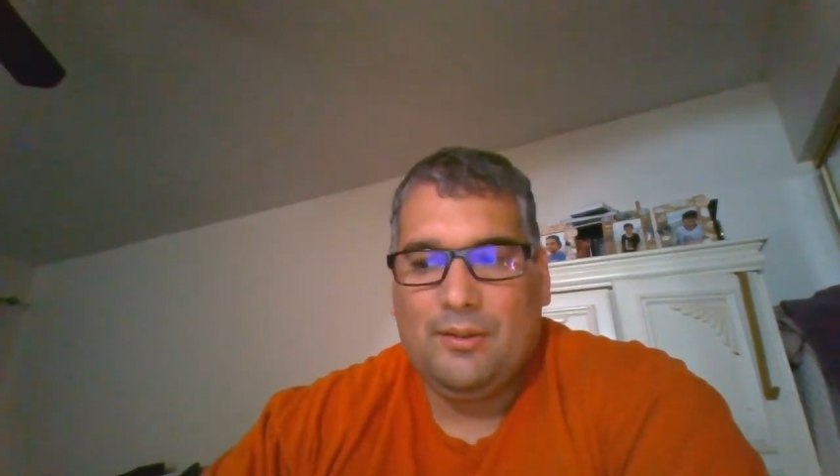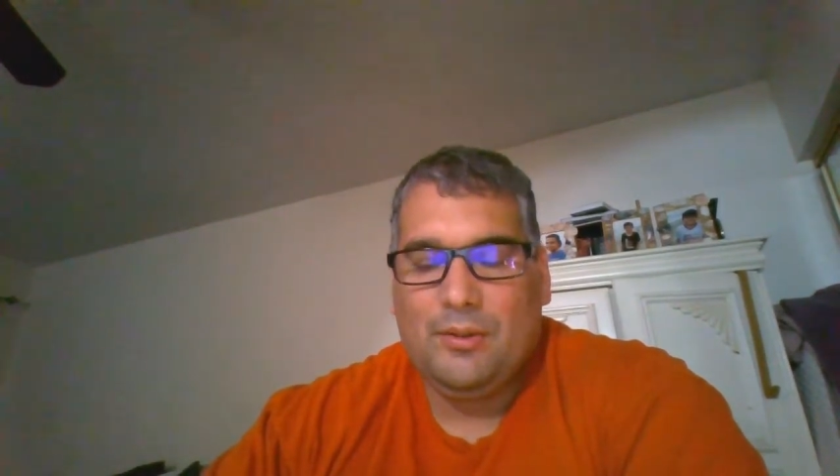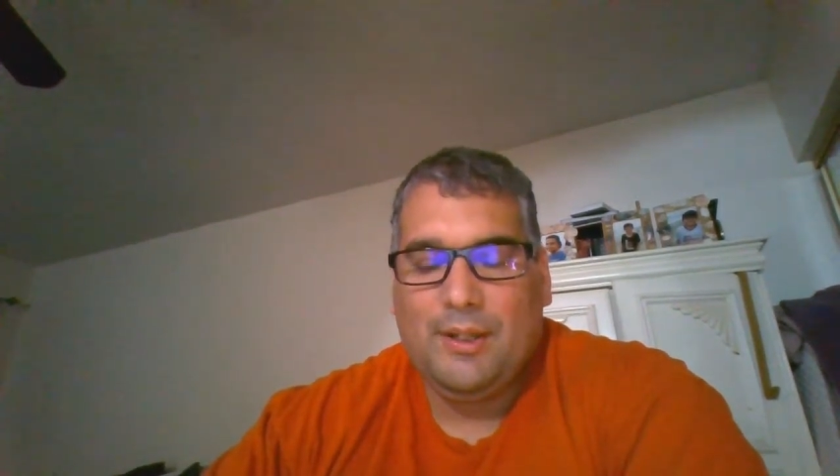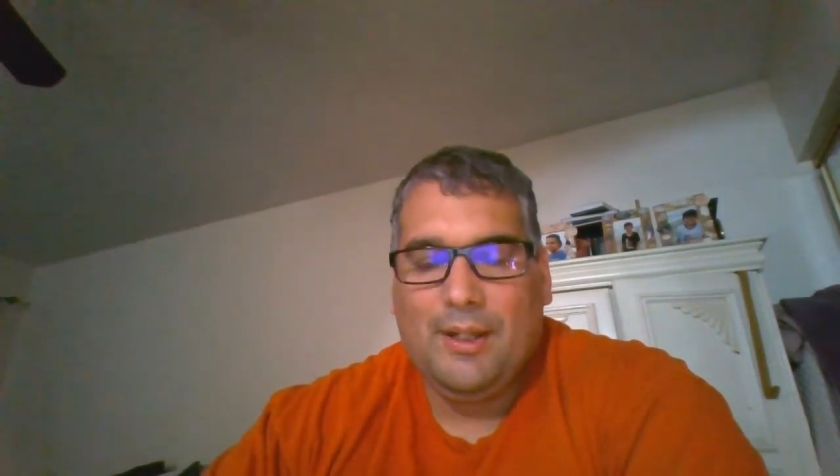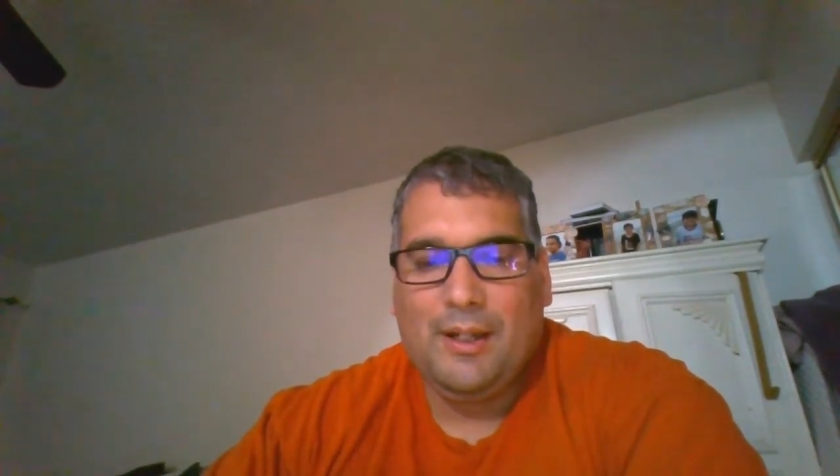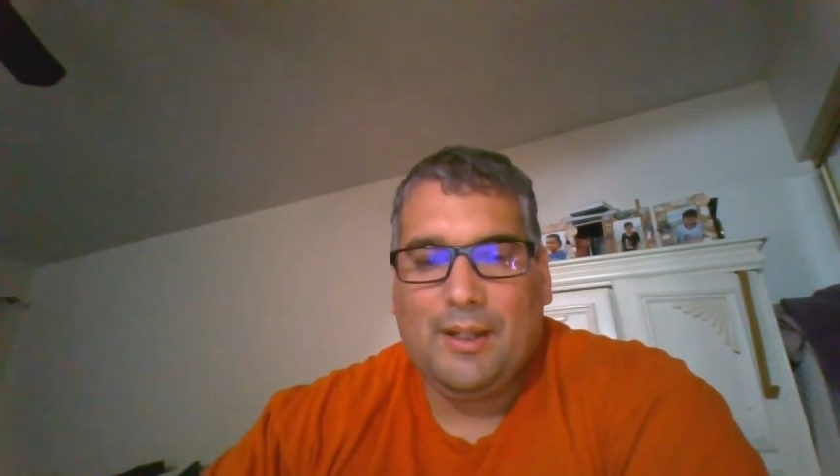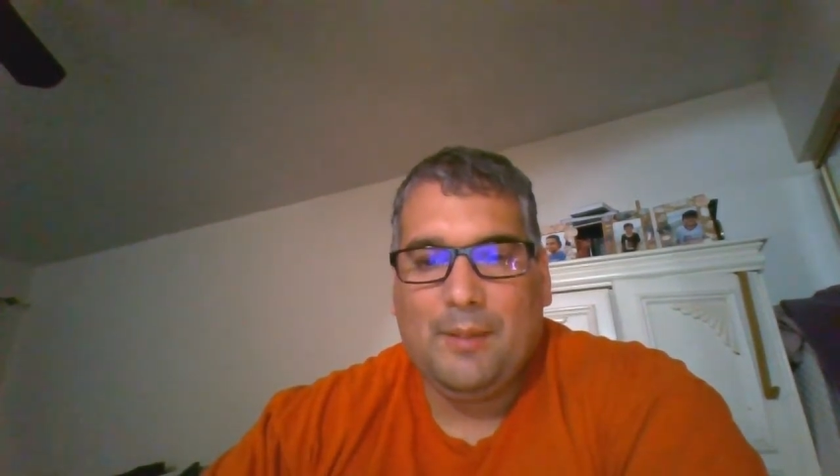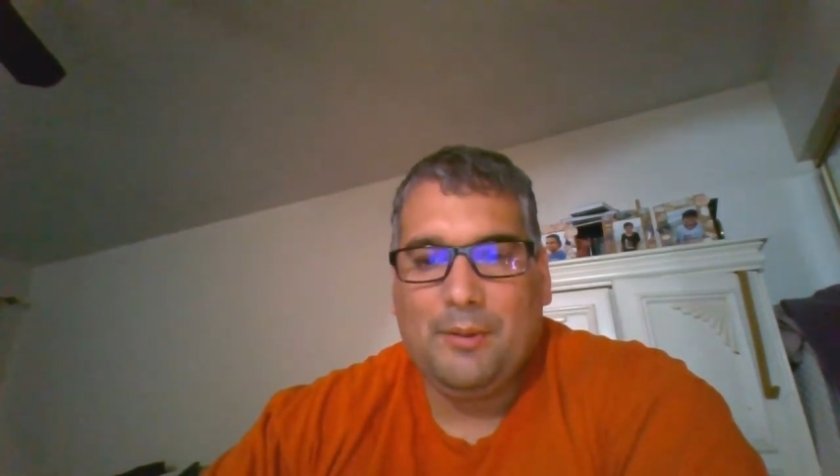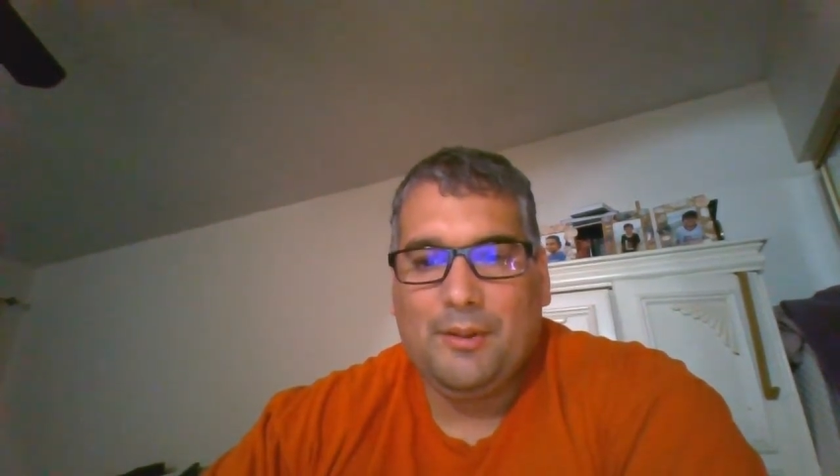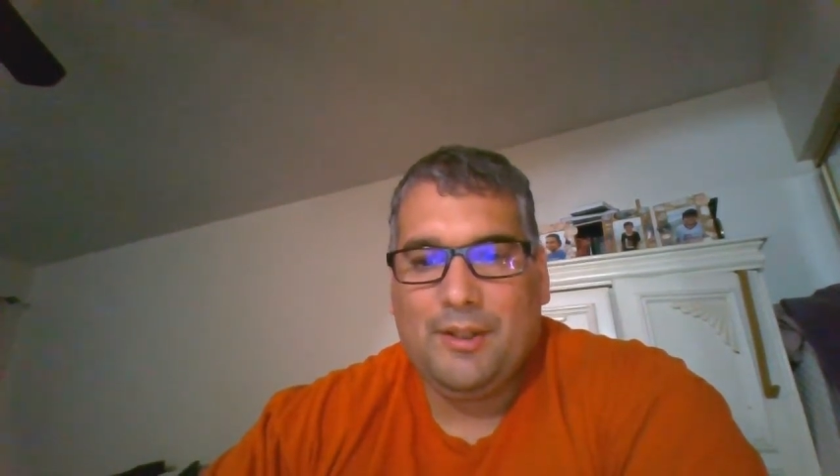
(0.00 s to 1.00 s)
you cannot
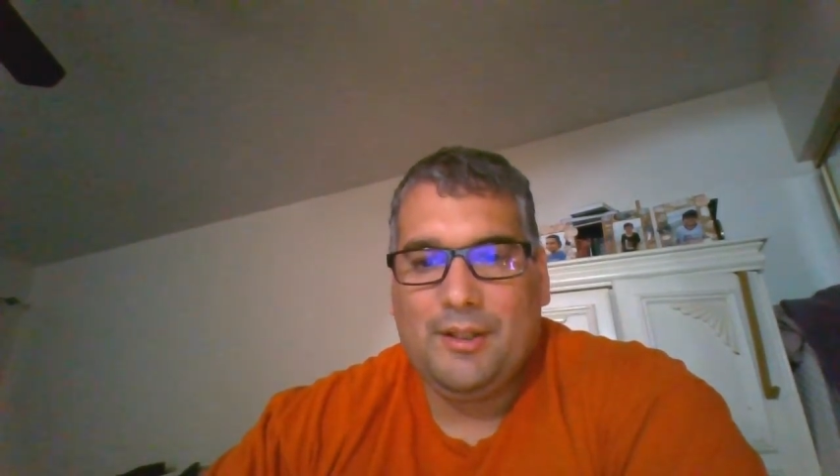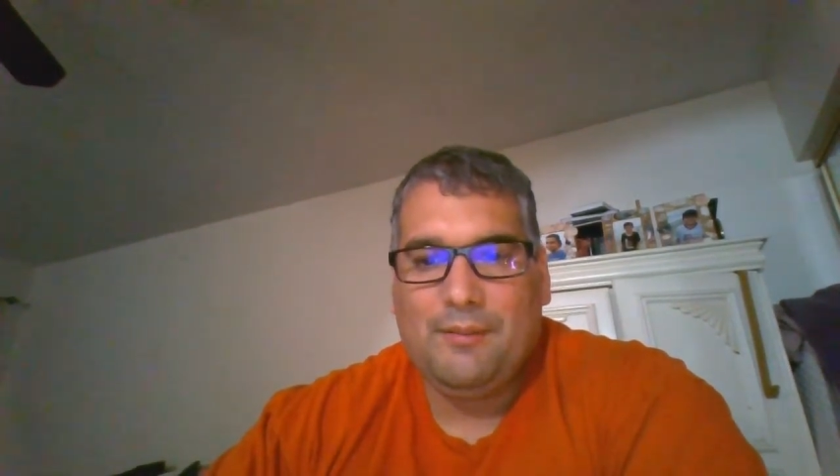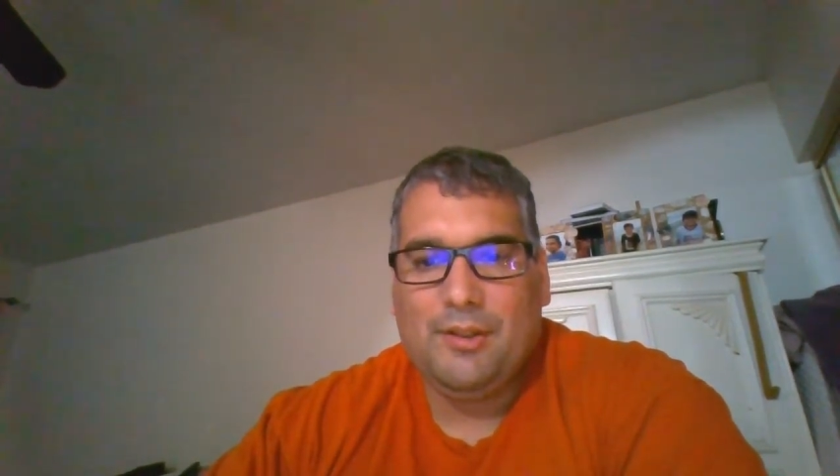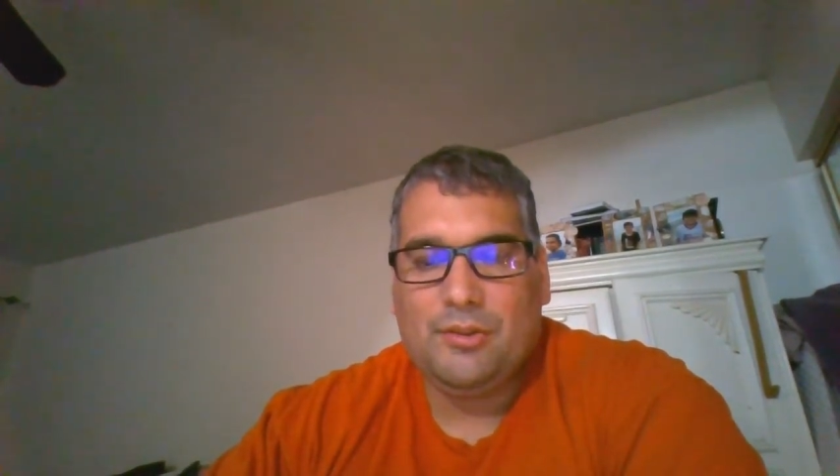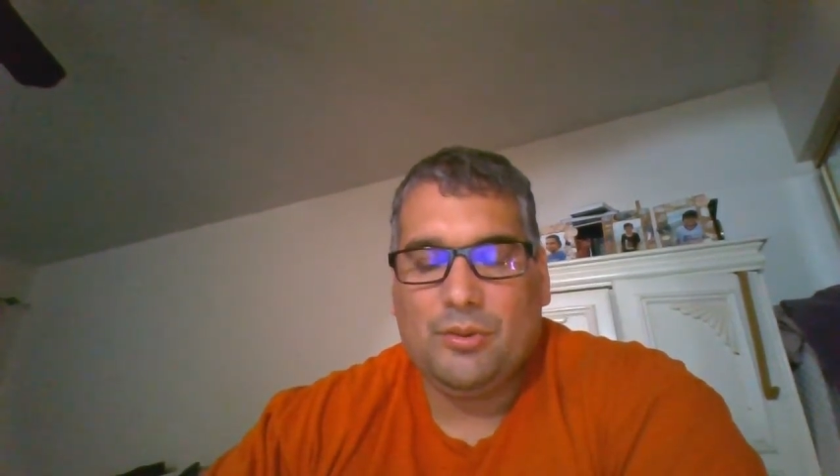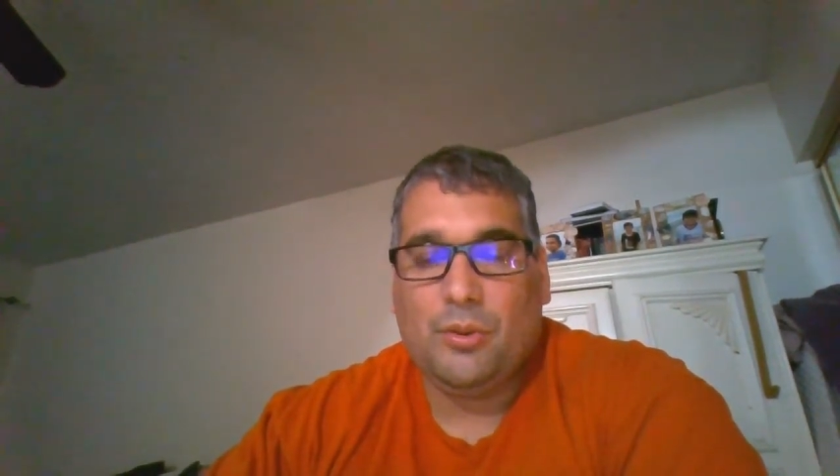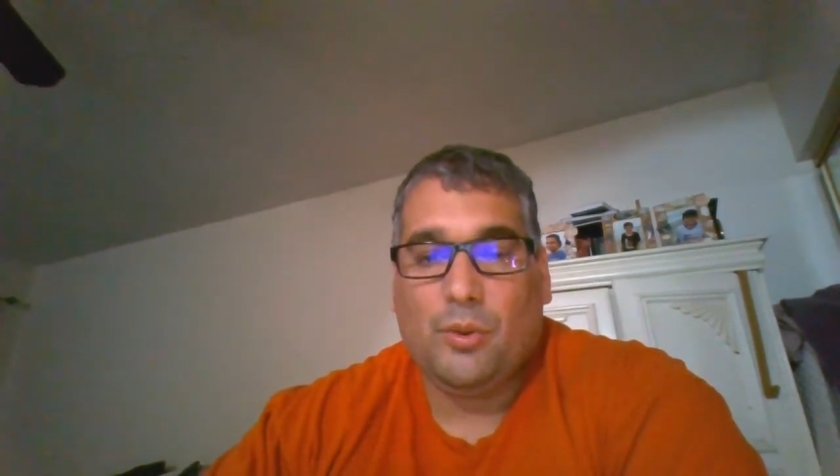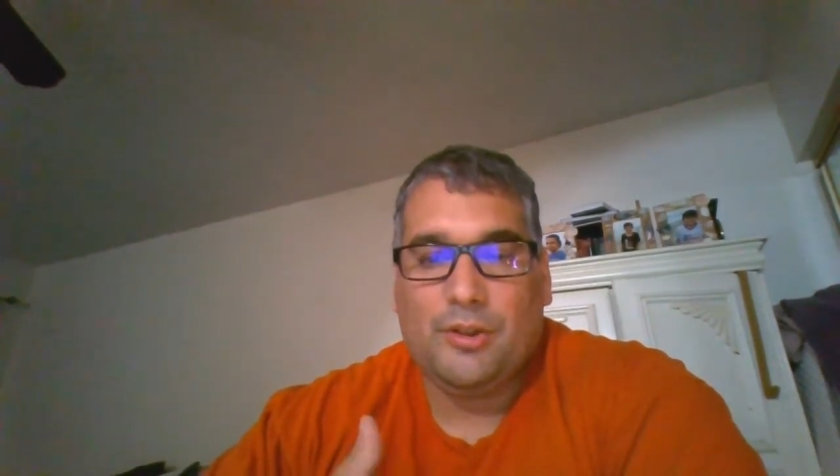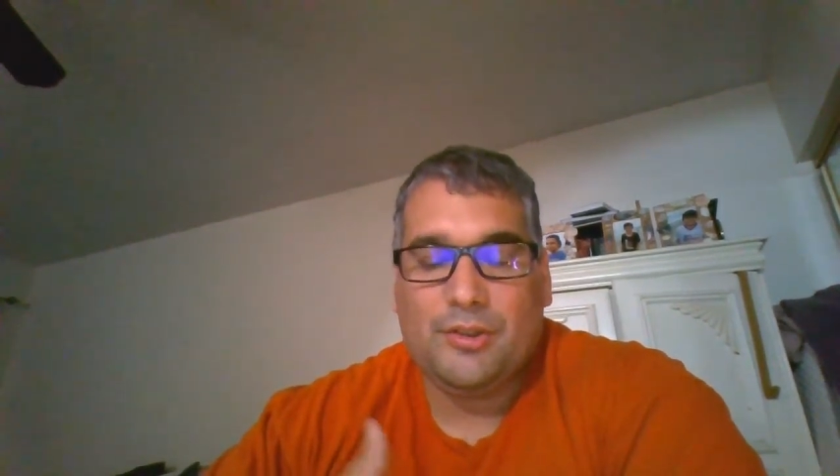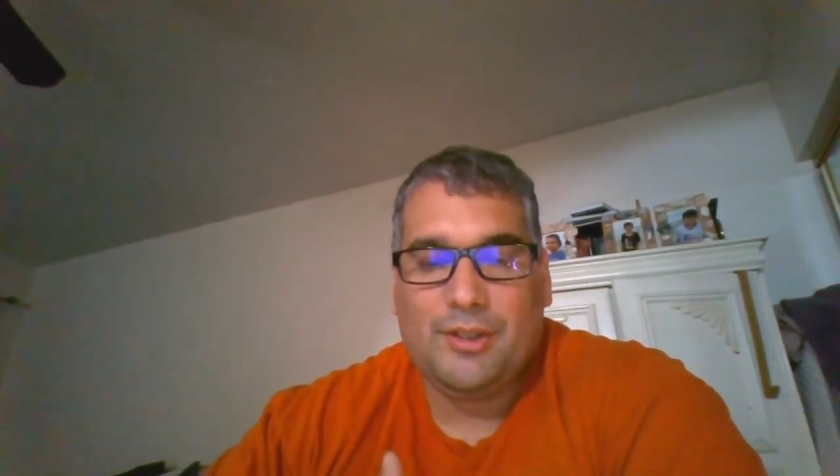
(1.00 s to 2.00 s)
label an individual
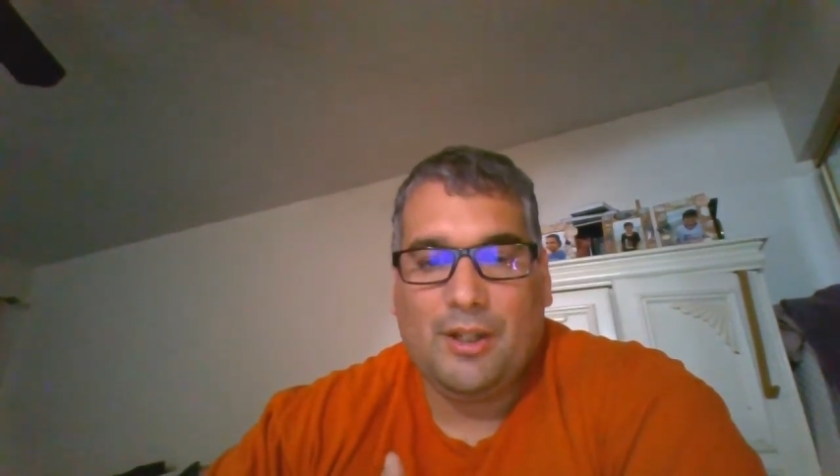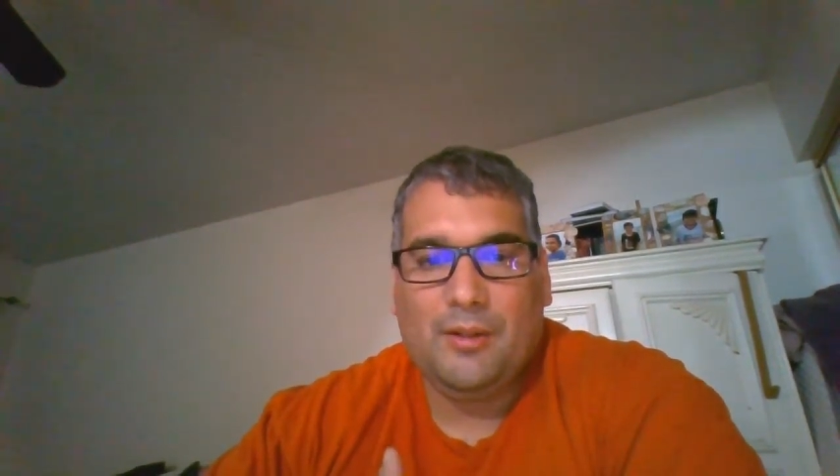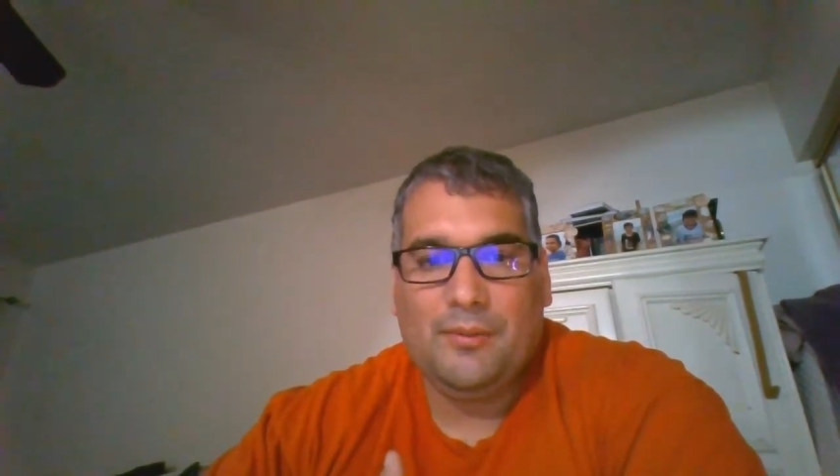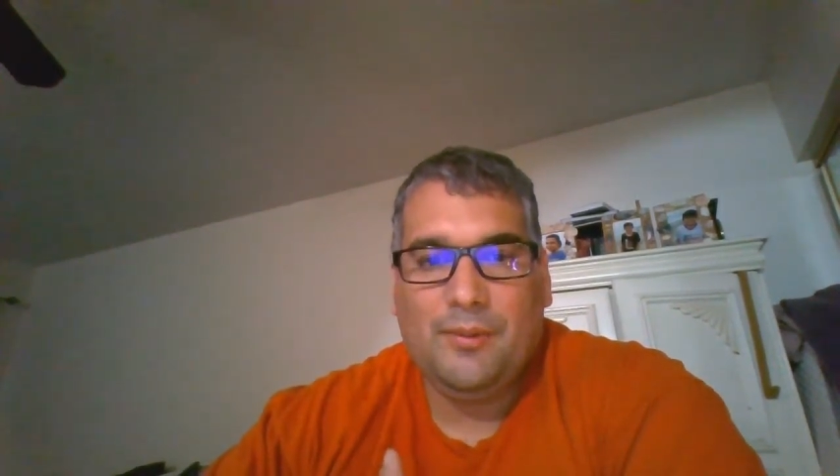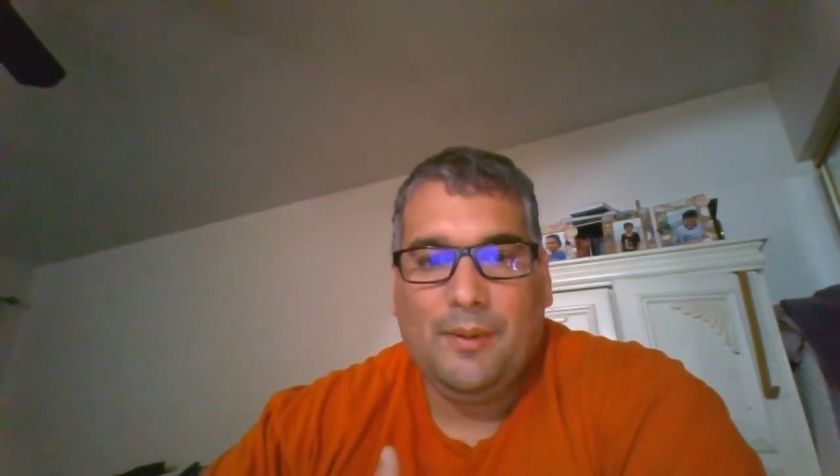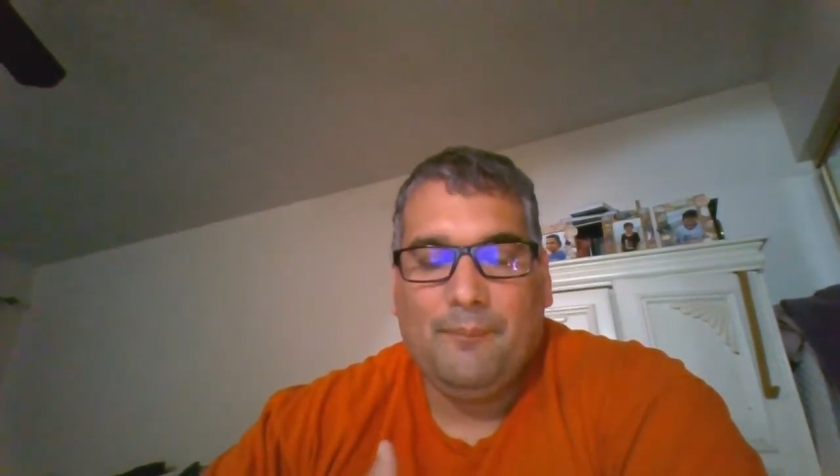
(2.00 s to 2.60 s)
or yourself